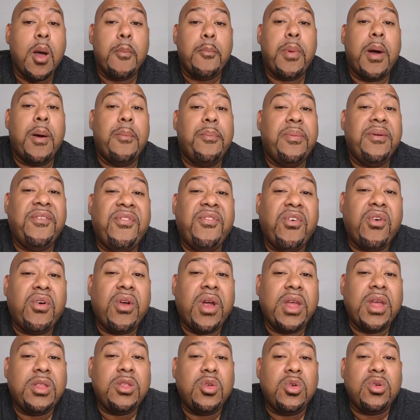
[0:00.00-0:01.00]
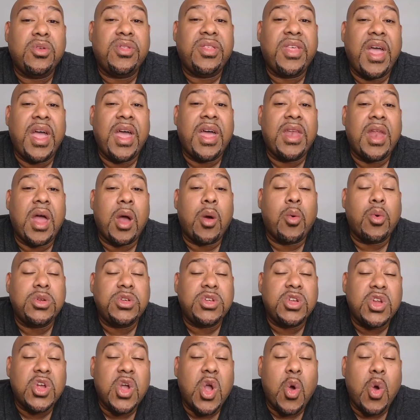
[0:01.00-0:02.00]
But before I do that, I
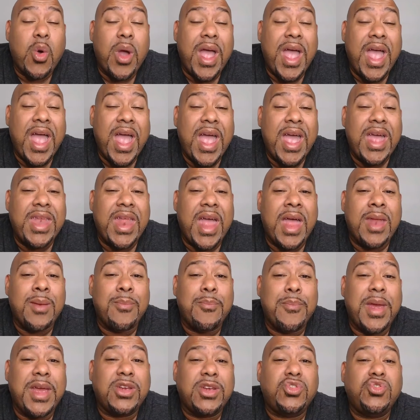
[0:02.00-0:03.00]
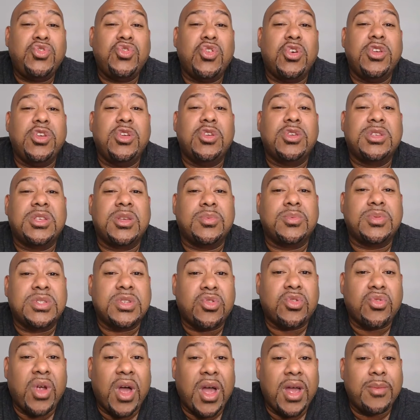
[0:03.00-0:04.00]
want you to go ahead and make sure you
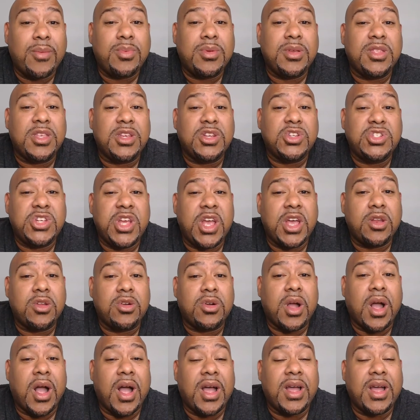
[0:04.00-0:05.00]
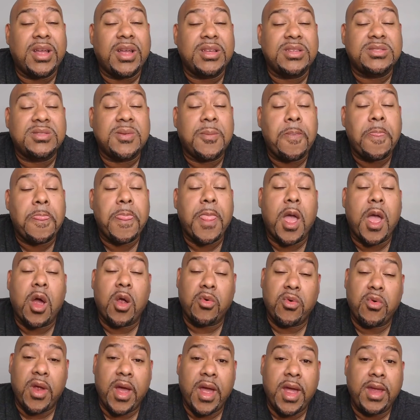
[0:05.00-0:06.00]
subscribe to the channel, guys.
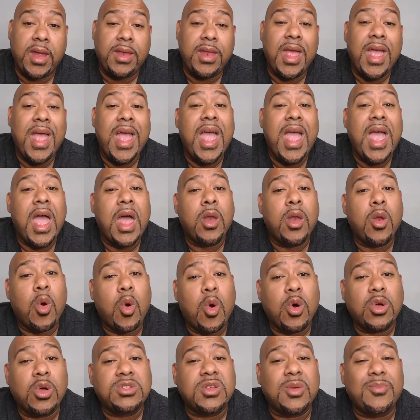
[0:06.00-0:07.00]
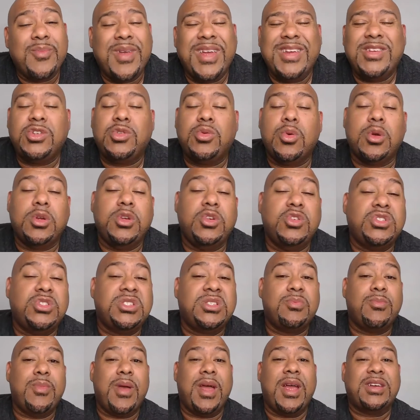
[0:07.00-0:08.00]
All right? And also make sure you
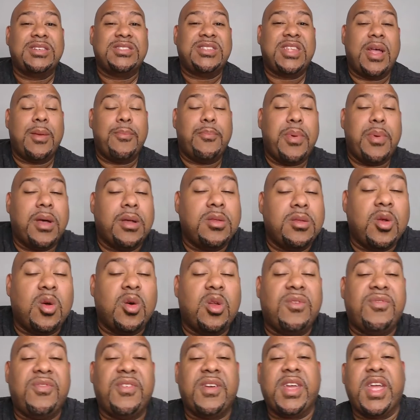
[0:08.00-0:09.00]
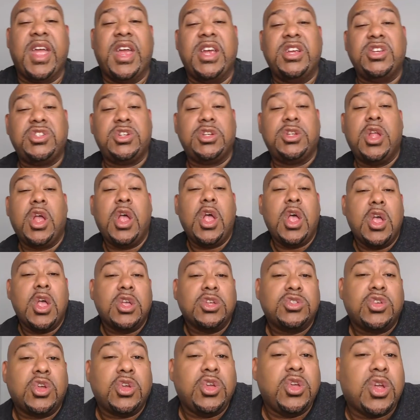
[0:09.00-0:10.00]
smash that bell notification
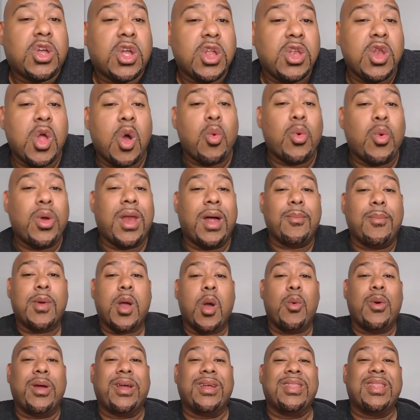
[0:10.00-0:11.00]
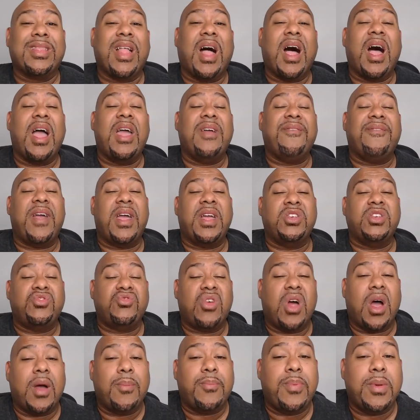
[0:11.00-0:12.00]
so you can know when I'm going live and
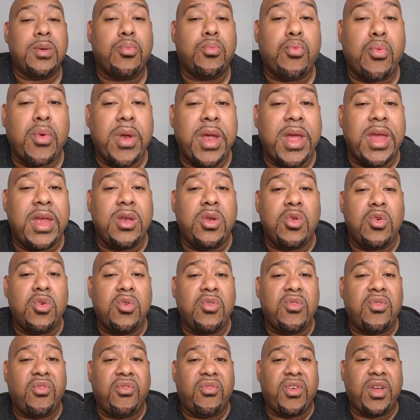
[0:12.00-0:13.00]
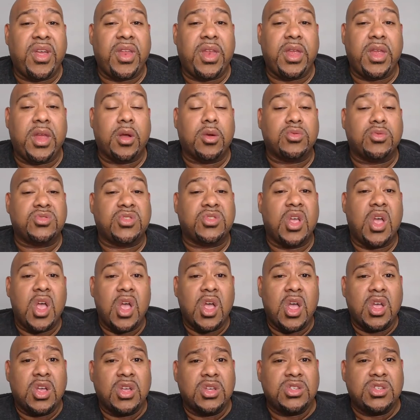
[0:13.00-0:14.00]
dropping brand new videos.
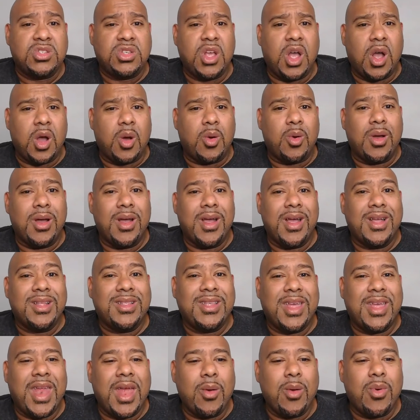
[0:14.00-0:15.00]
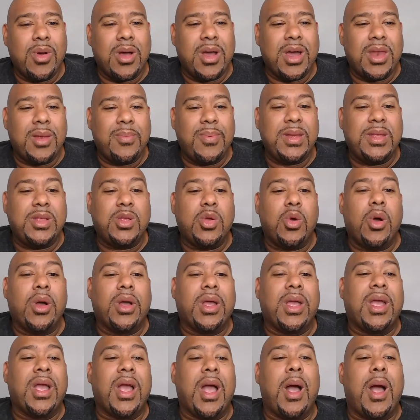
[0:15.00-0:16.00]
So, today we're going to be
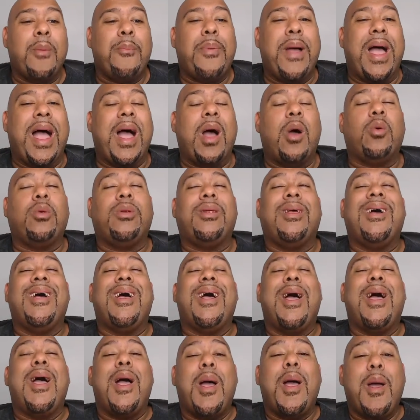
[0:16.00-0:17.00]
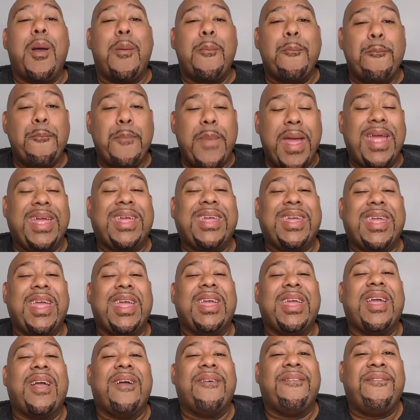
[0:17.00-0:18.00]
talking about
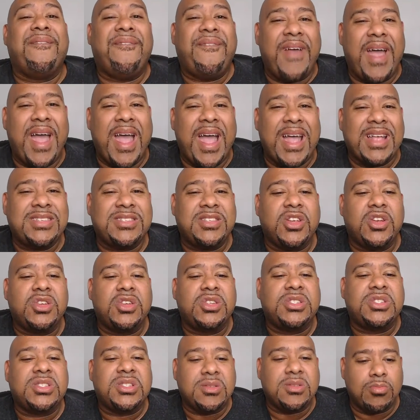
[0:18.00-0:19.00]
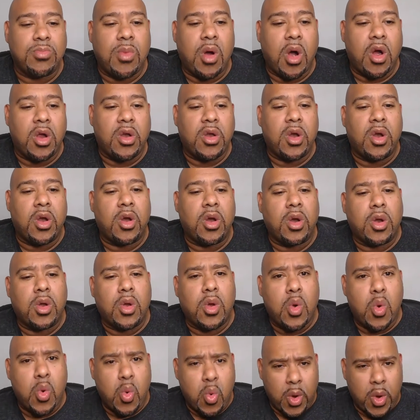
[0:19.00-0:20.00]
making faster, smarter,
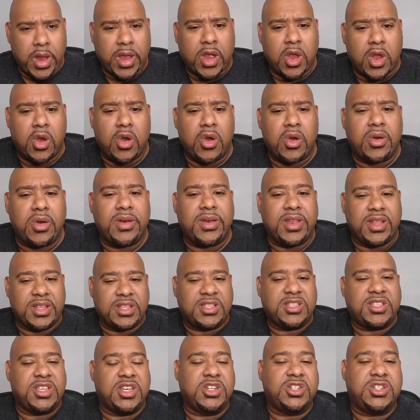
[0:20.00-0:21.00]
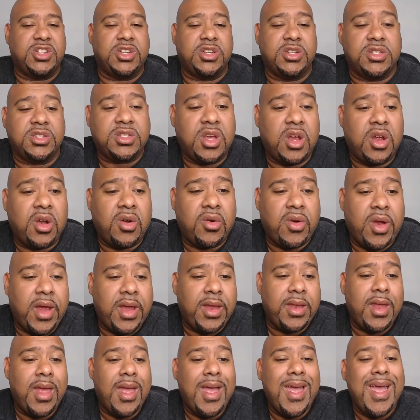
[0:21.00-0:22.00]
quicker decisions. All right?